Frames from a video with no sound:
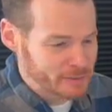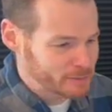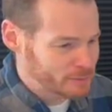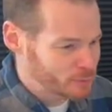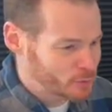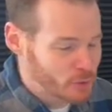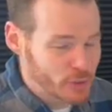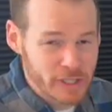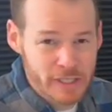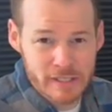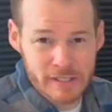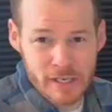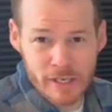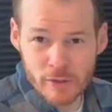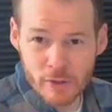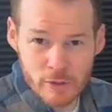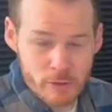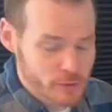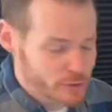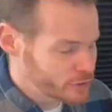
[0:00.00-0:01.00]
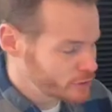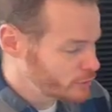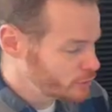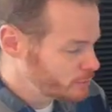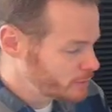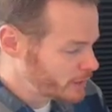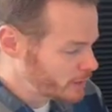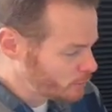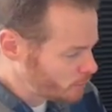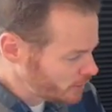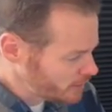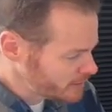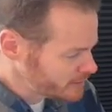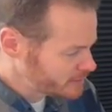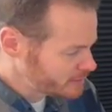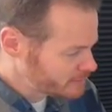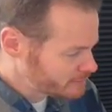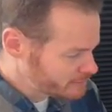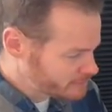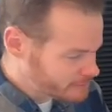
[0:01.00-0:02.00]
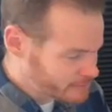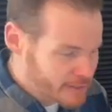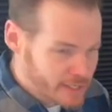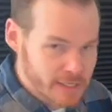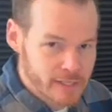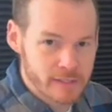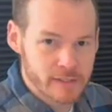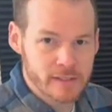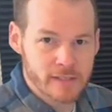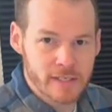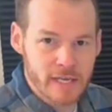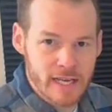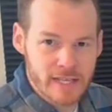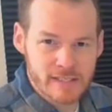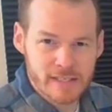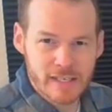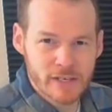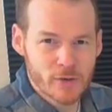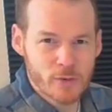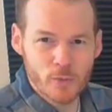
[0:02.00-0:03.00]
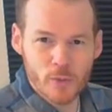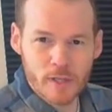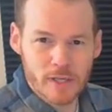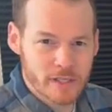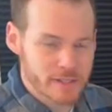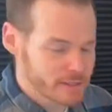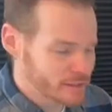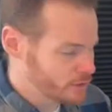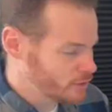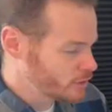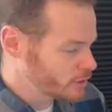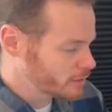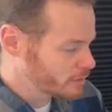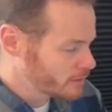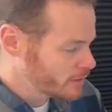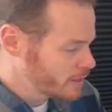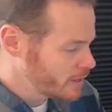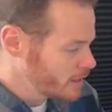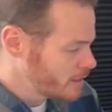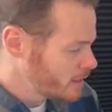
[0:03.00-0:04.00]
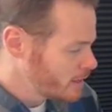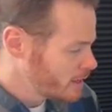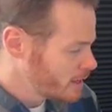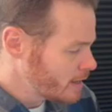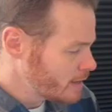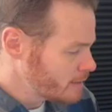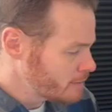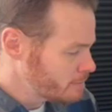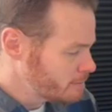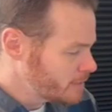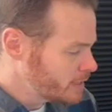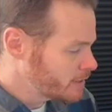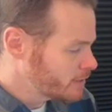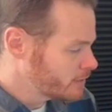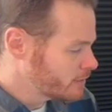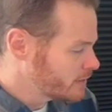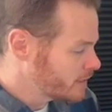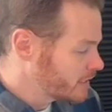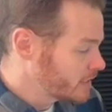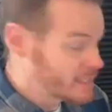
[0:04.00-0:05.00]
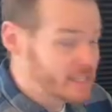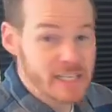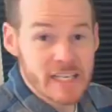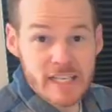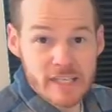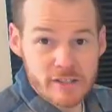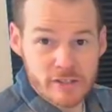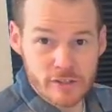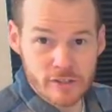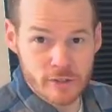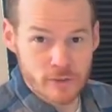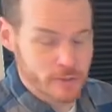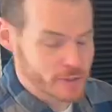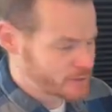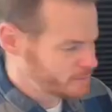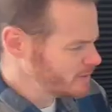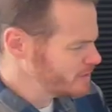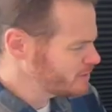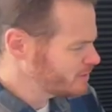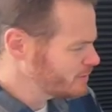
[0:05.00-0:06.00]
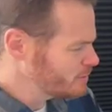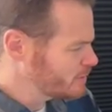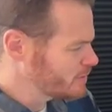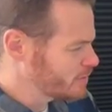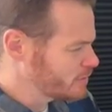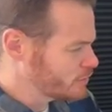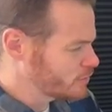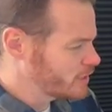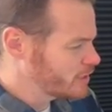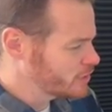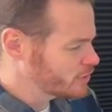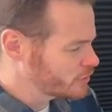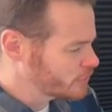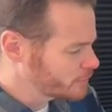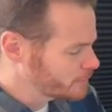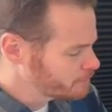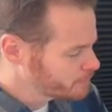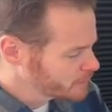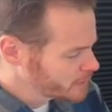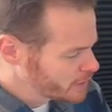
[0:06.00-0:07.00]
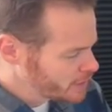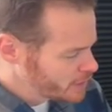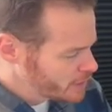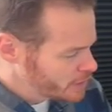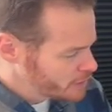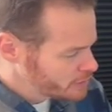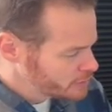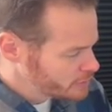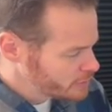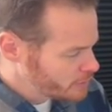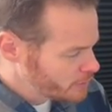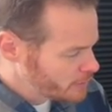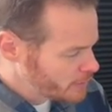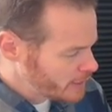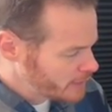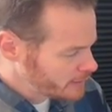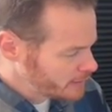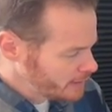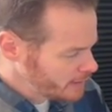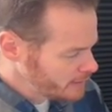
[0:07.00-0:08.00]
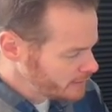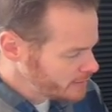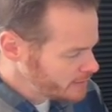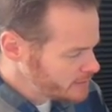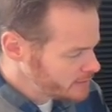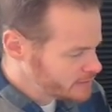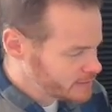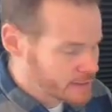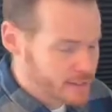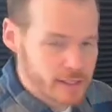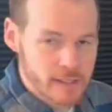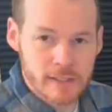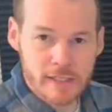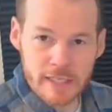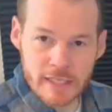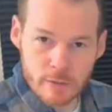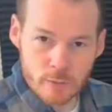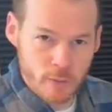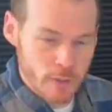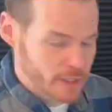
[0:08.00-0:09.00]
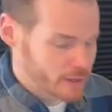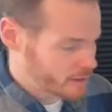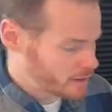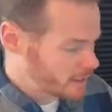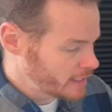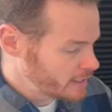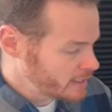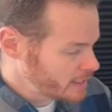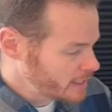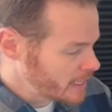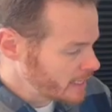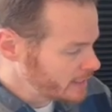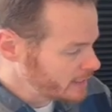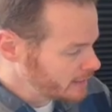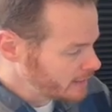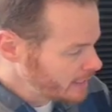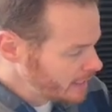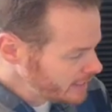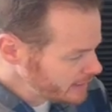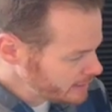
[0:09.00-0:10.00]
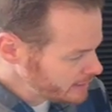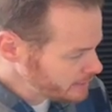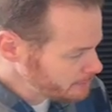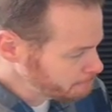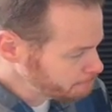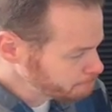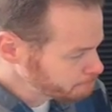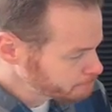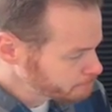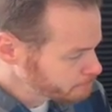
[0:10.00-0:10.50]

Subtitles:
really narrow shoe, but I want it to fit nice. I don't want it to look bigger than it needs to, especially with a dress shoe. So I got these in the D width, and I like them.